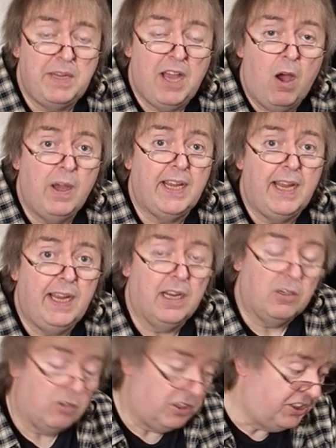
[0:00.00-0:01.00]
me hiking
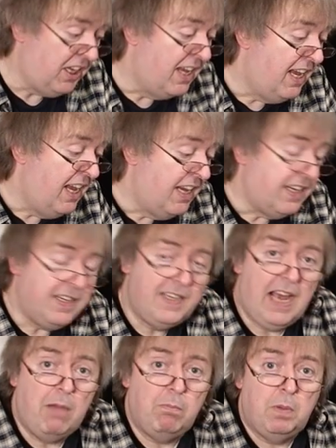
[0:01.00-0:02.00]
across
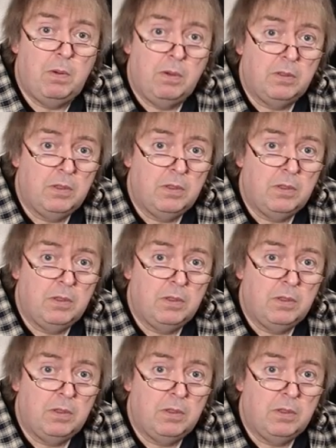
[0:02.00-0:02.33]
damp